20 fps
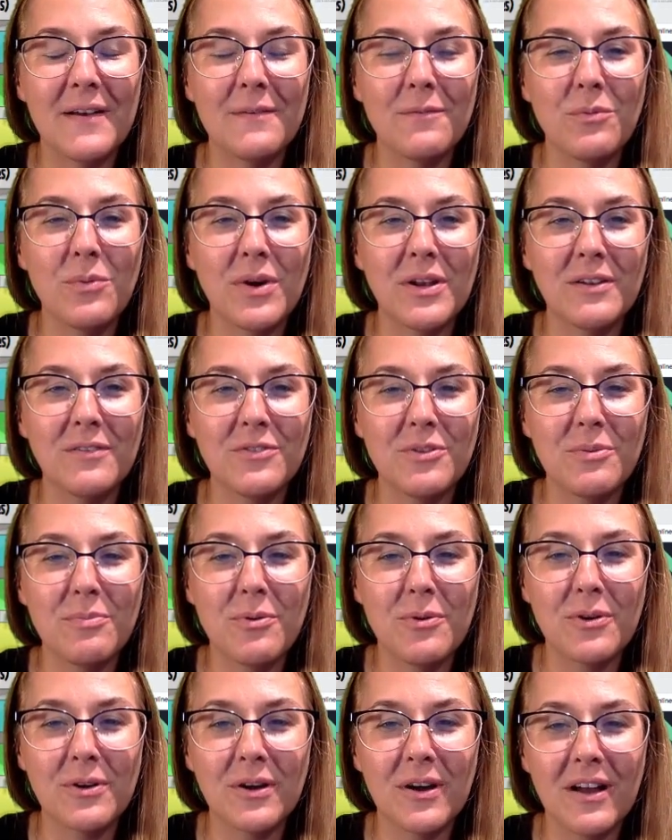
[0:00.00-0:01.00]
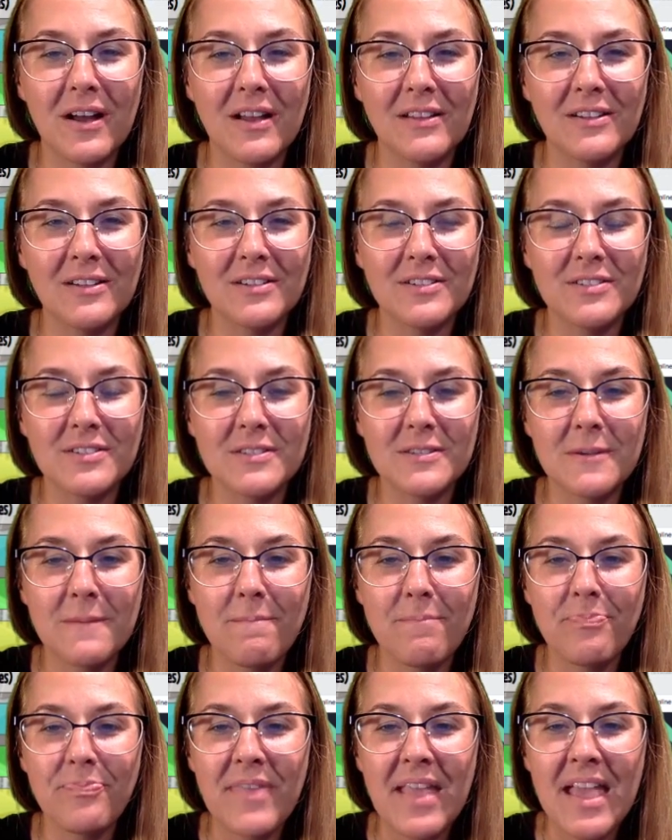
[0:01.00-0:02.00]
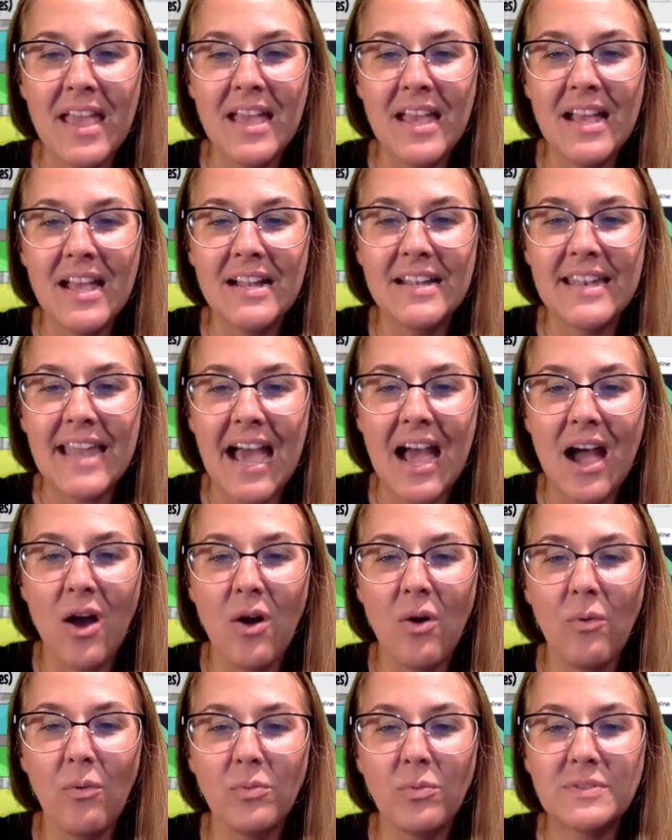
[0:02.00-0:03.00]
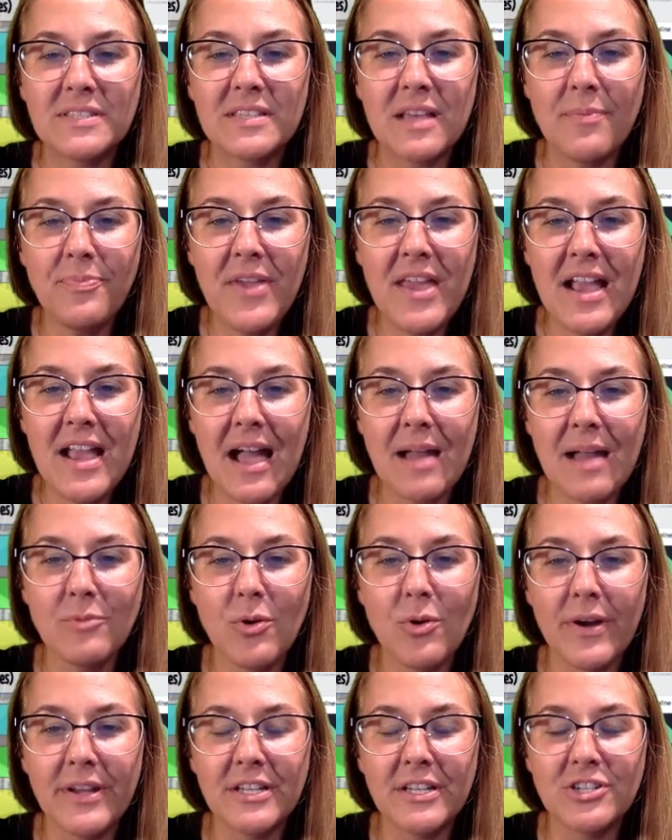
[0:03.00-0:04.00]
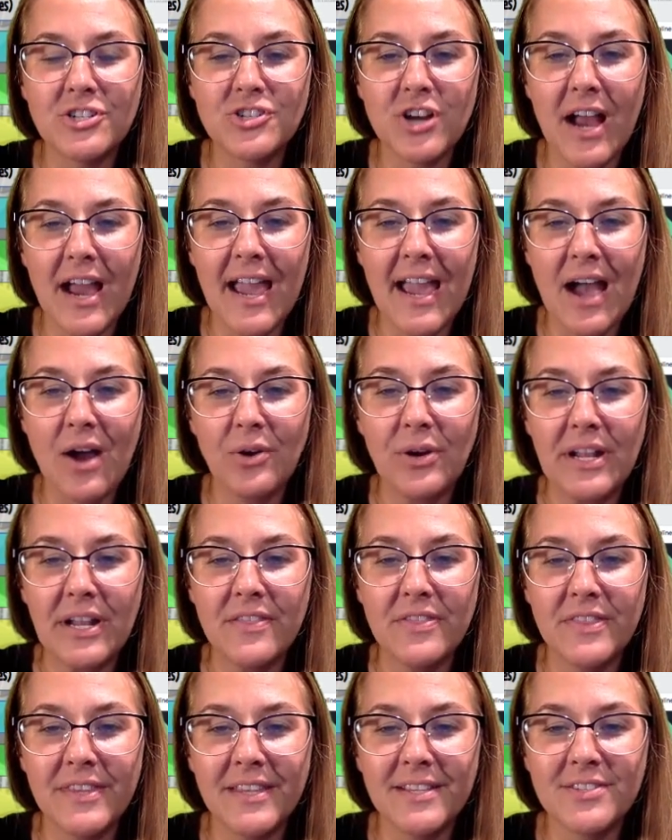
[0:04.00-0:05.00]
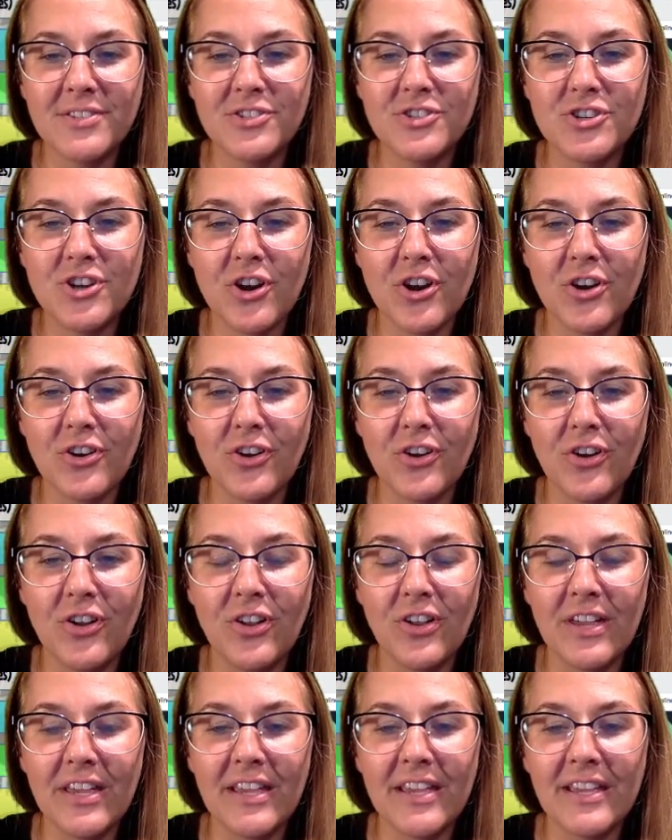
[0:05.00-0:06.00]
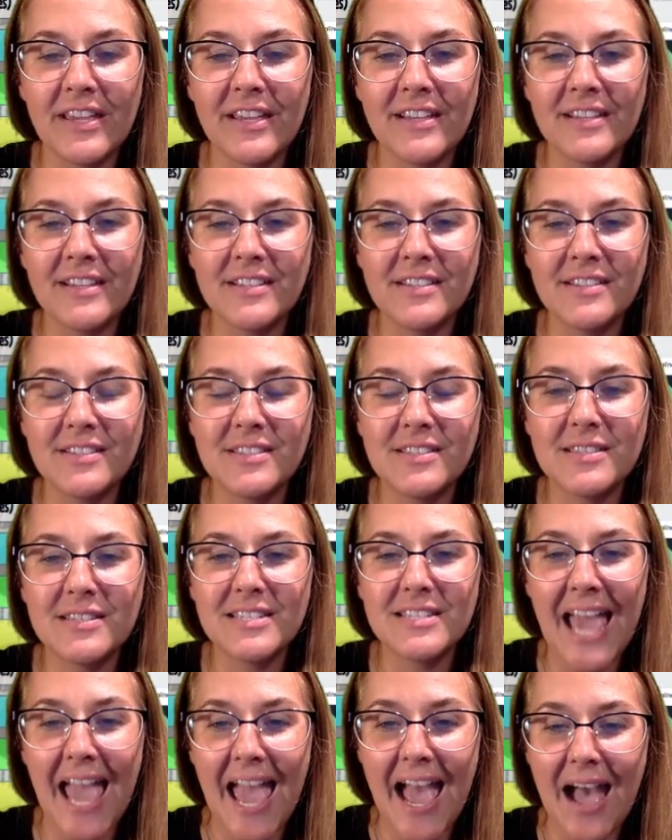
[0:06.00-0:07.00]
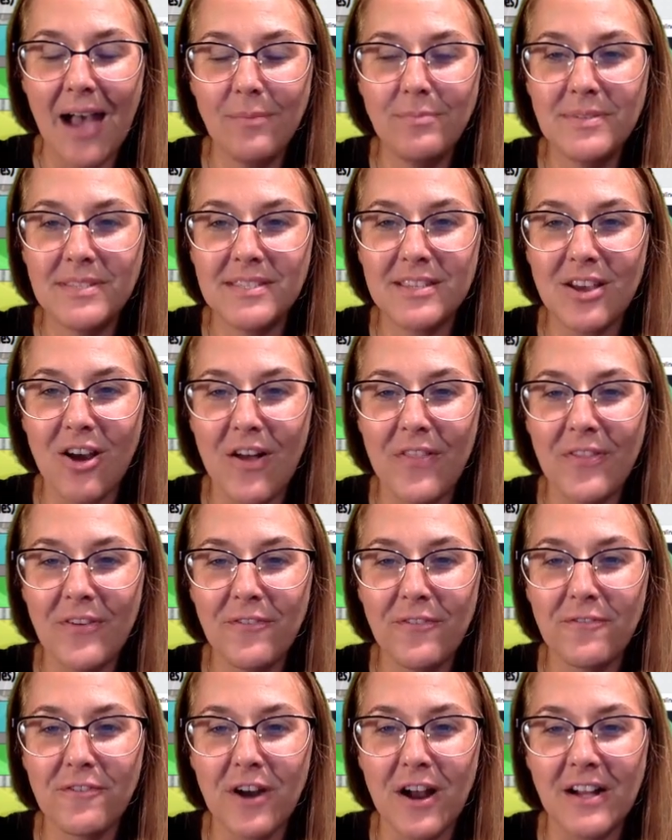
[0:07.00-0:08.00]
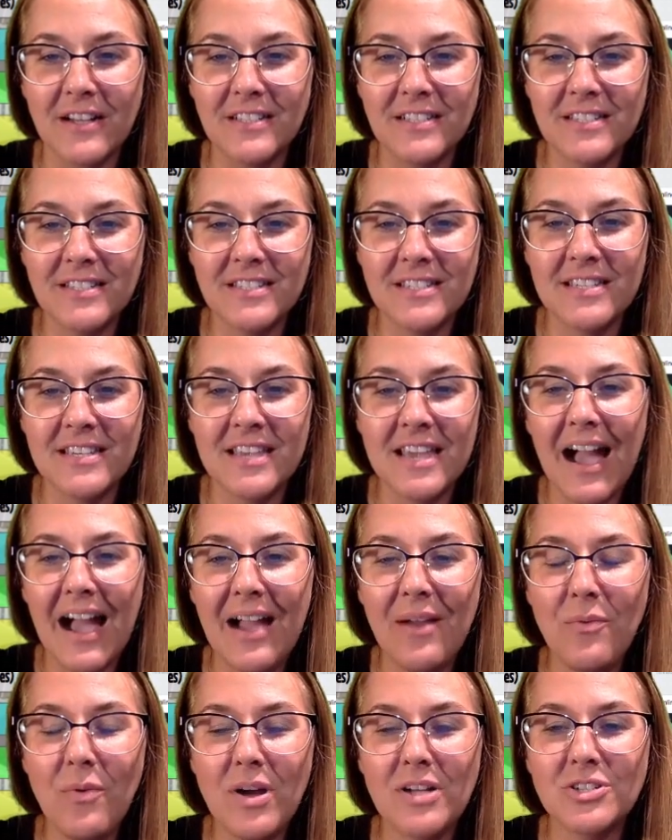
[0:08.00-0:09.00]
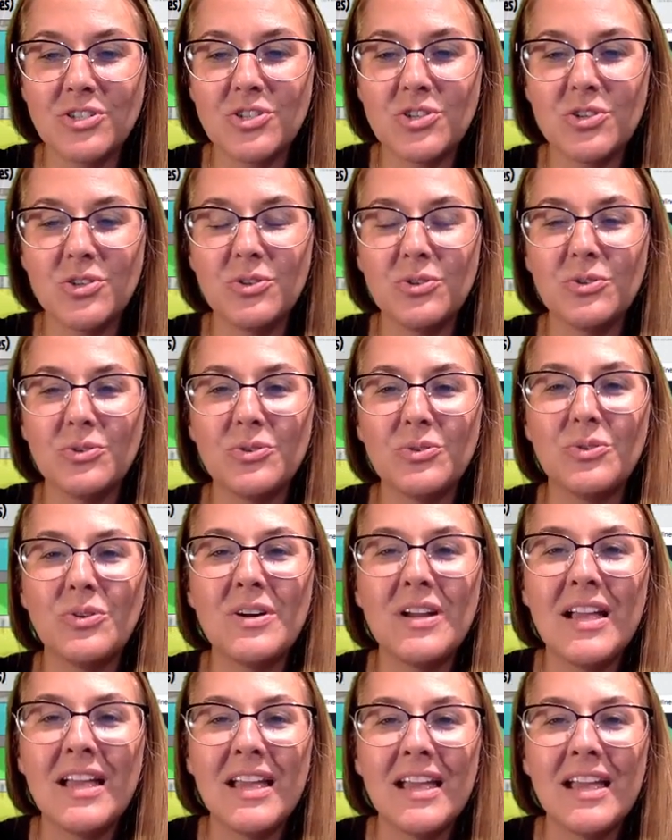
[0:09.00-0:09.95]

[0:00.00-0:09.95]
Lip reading: one of the border colors. Now, something I'm going to try out in this journal is tabs on the front. I want to